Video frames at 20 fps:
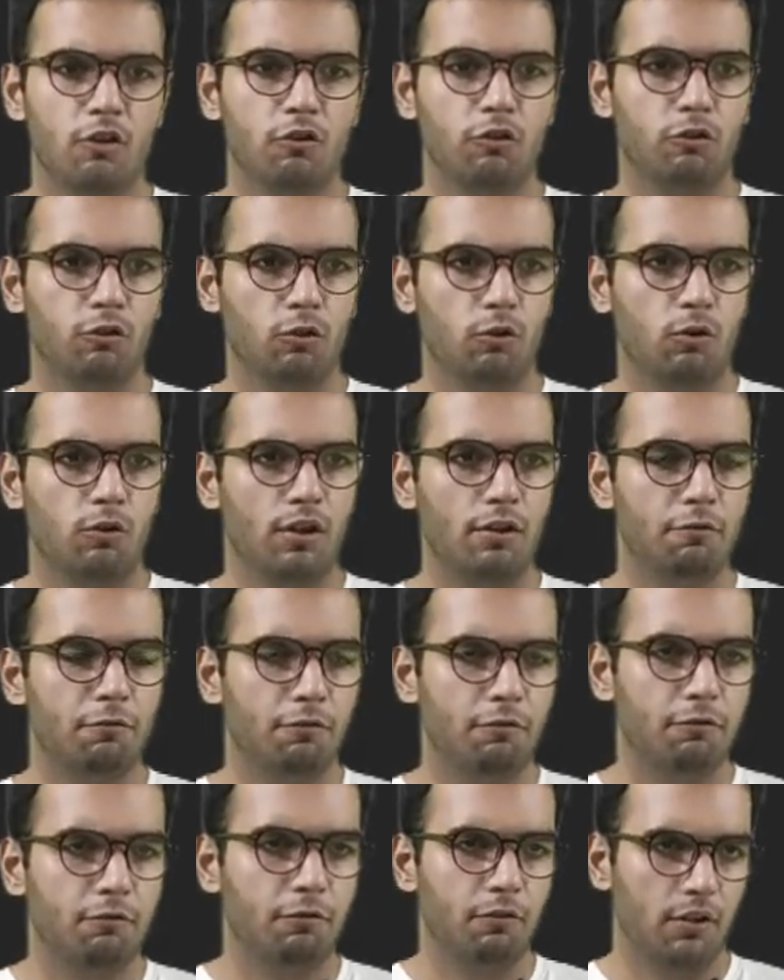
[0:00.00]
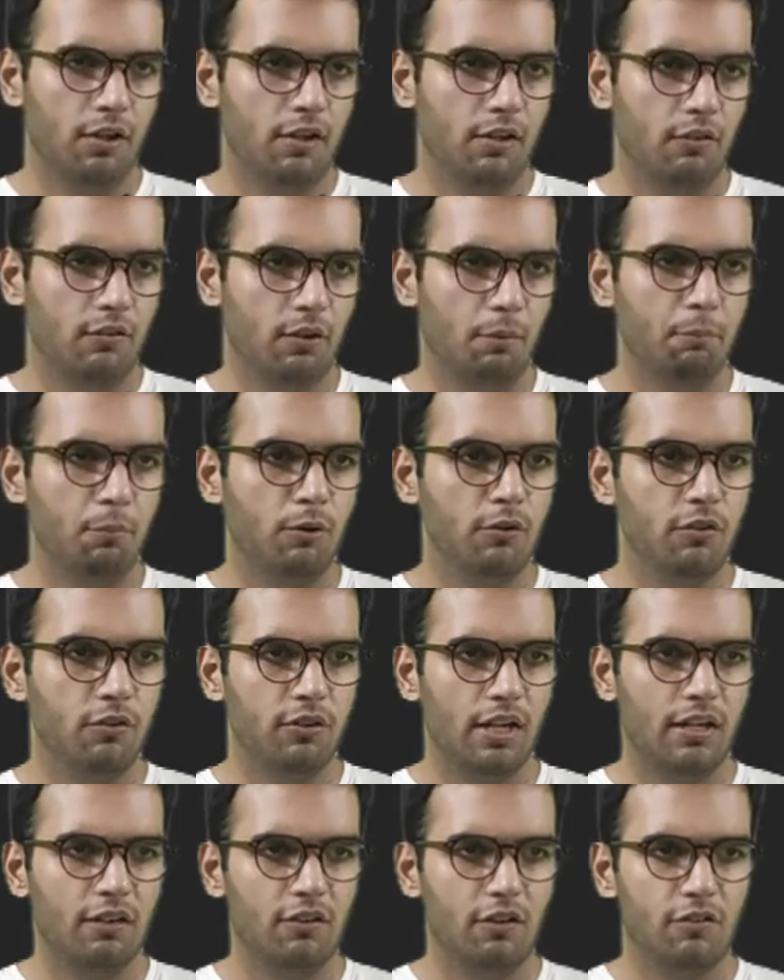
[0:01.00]
So if suppose
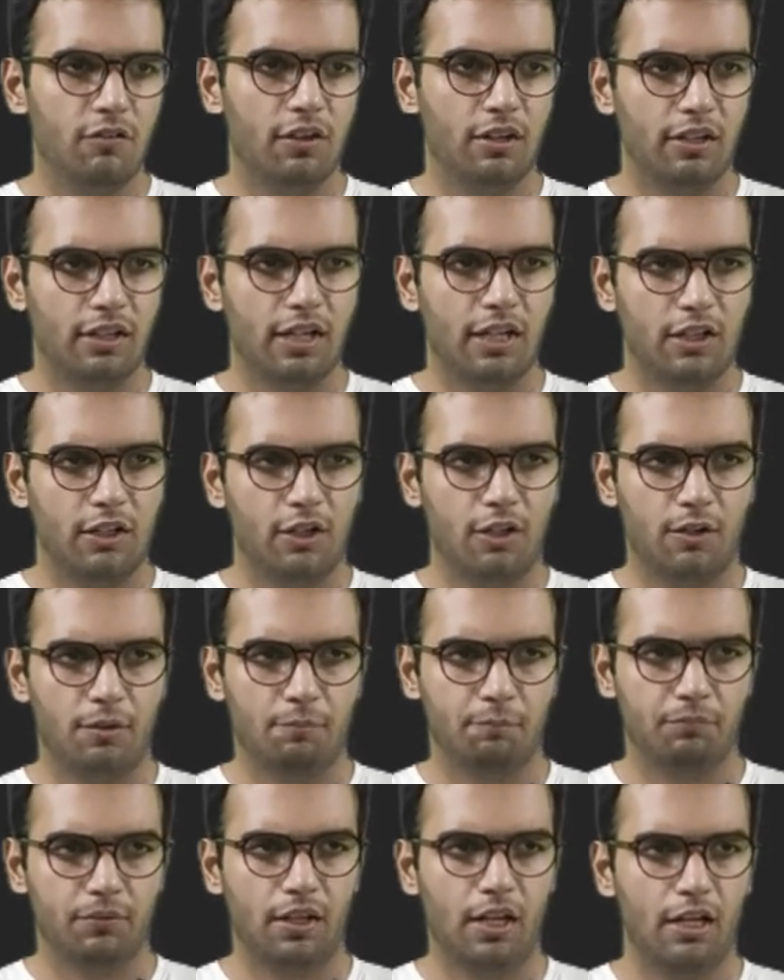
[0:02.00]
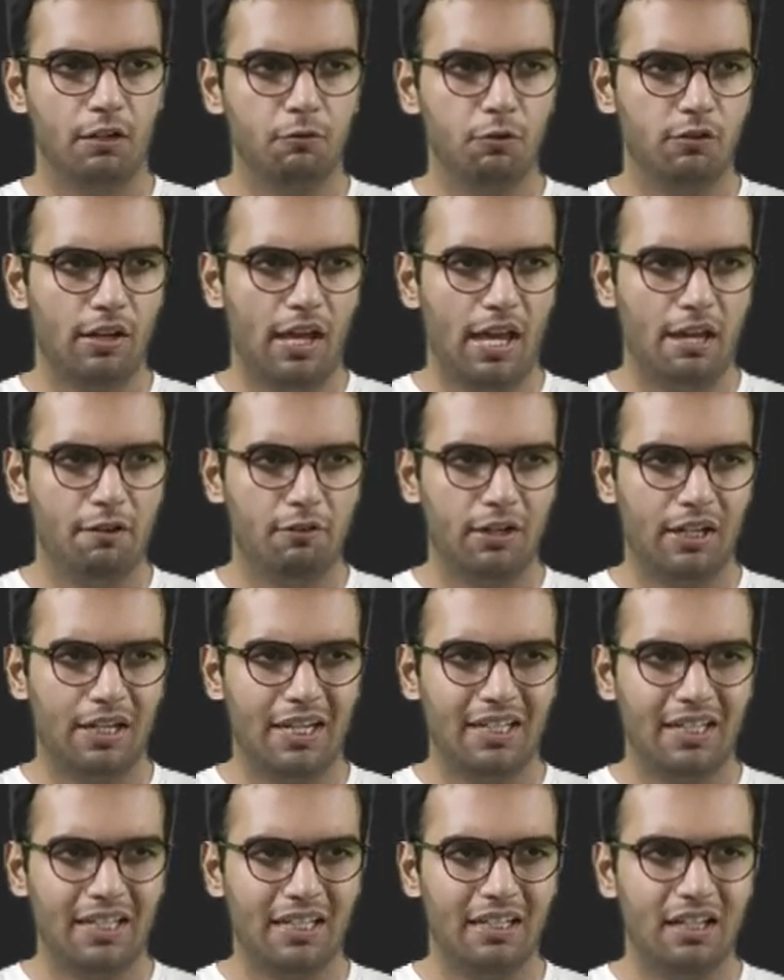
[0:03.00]
there is a circuit in which I have
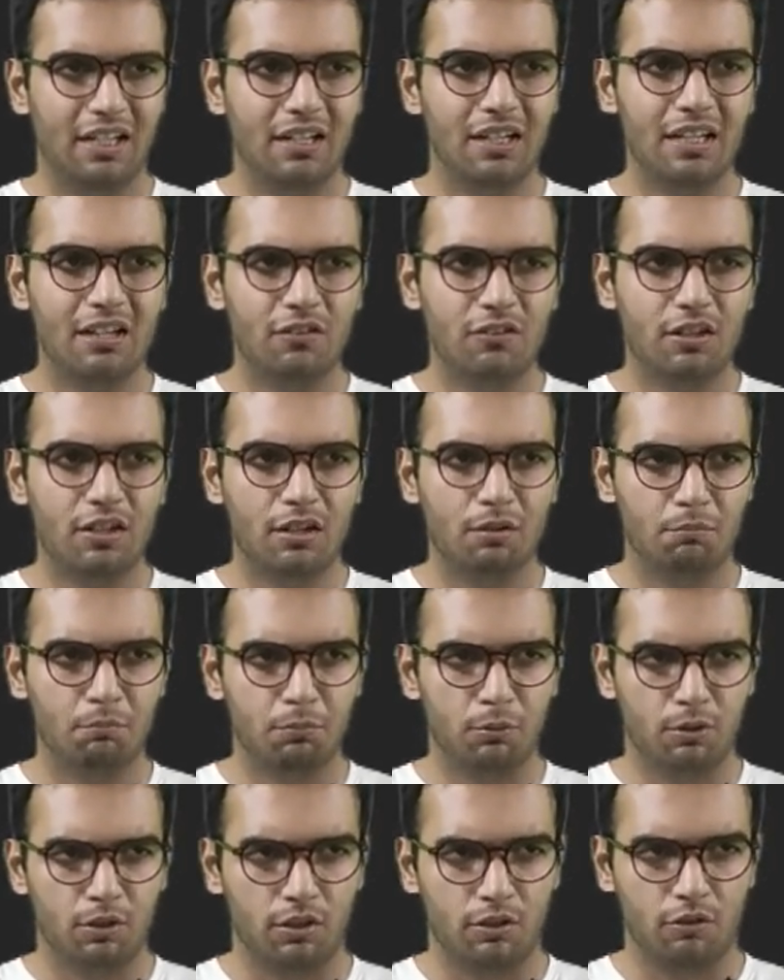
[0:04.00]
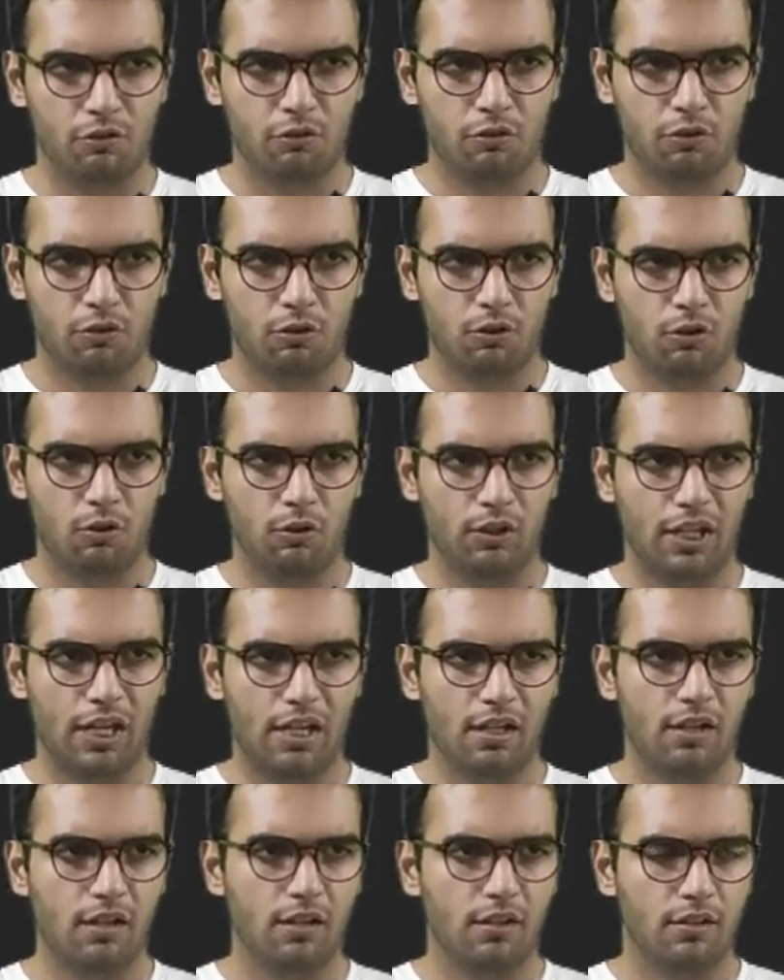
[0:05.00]
connected the D C components,
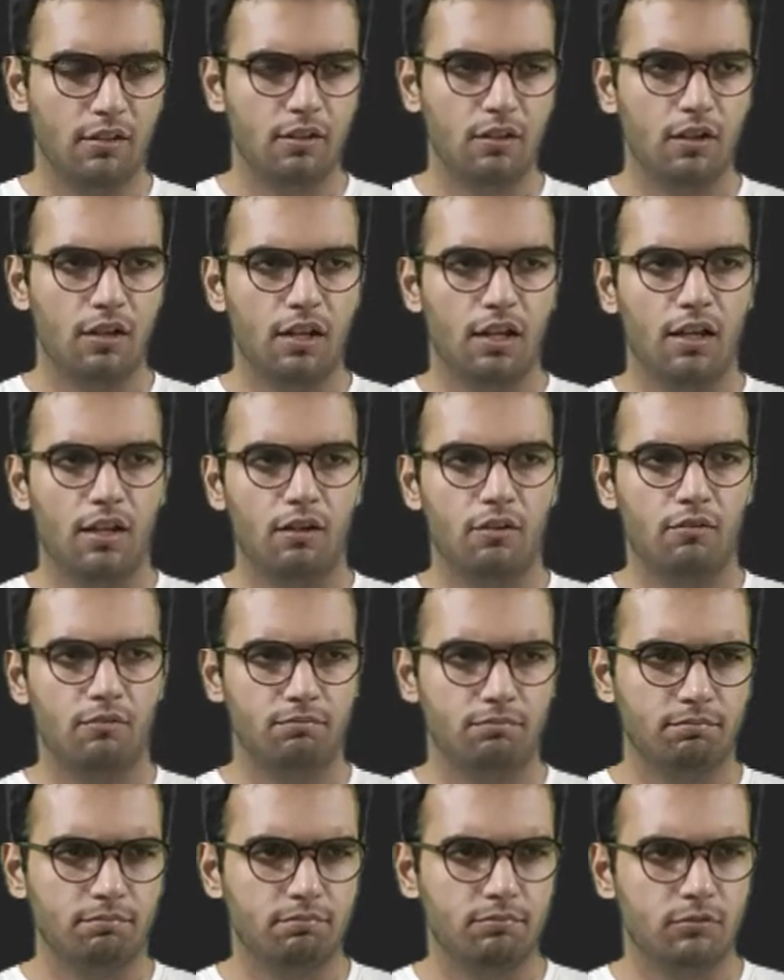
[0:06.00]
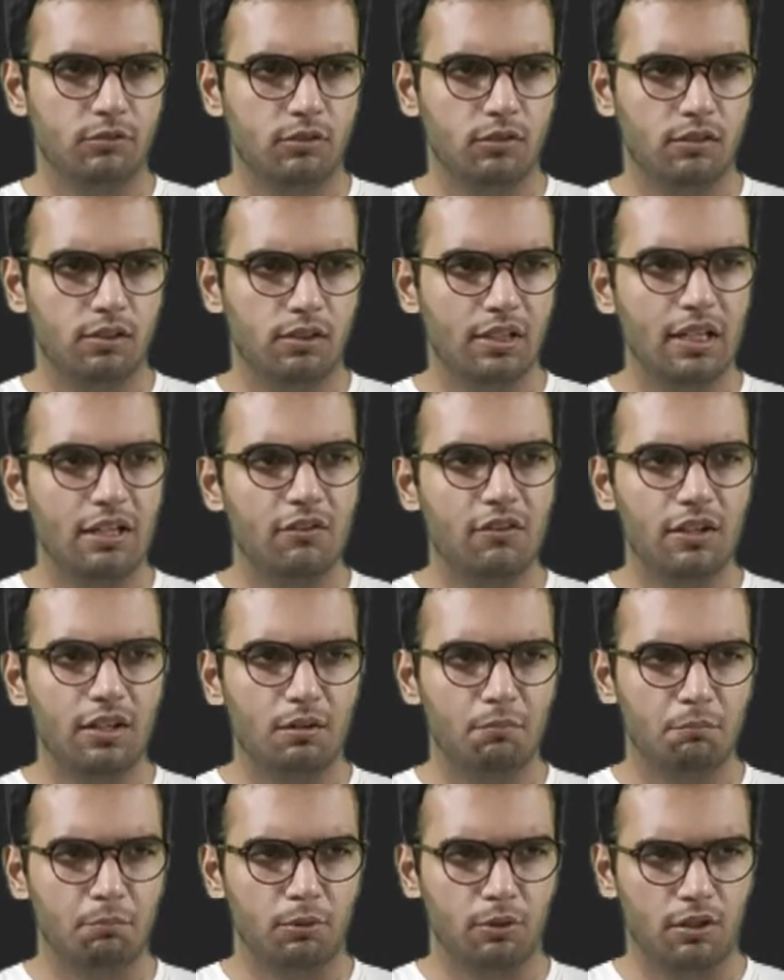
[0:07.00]
okay, mm, D C
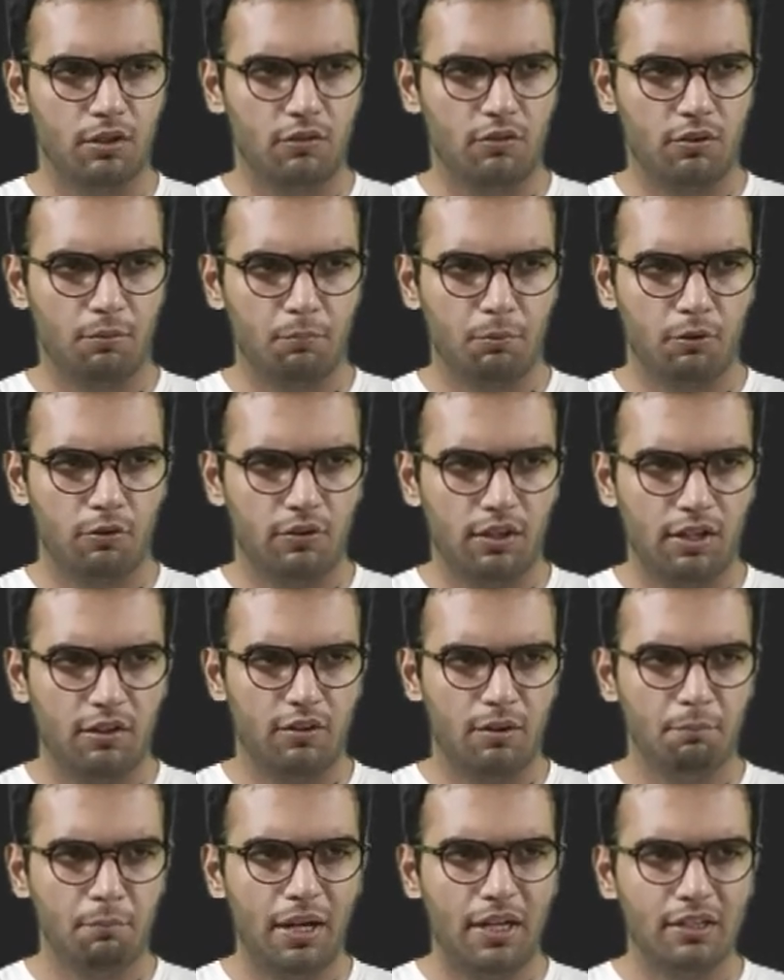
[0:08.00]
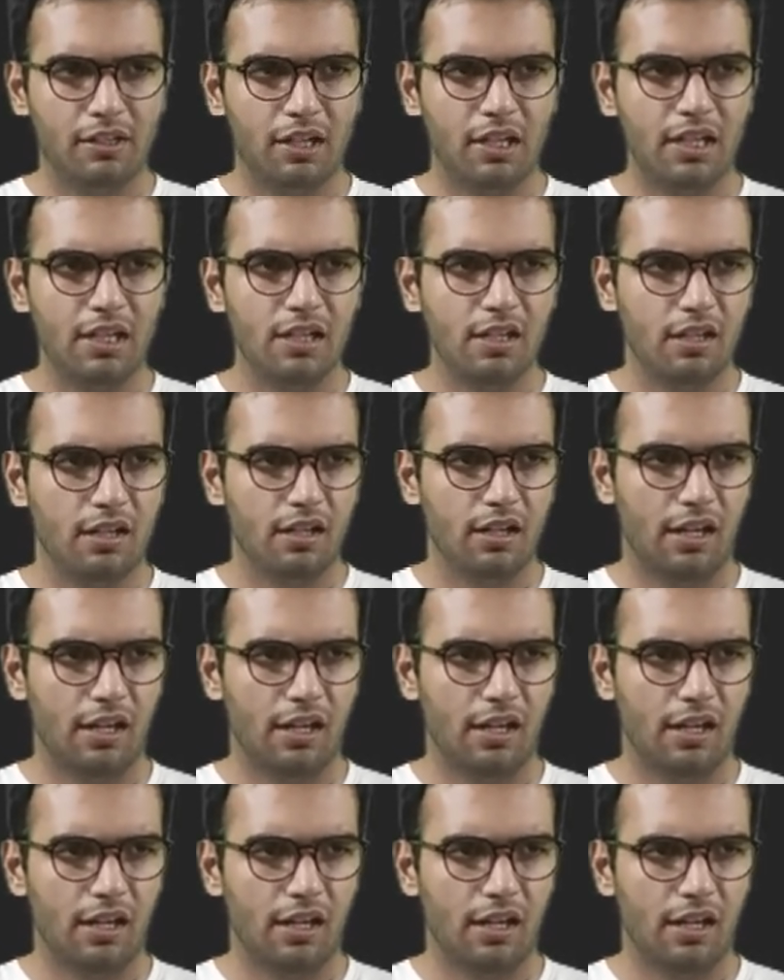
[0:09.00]
components. Suppose there is a battery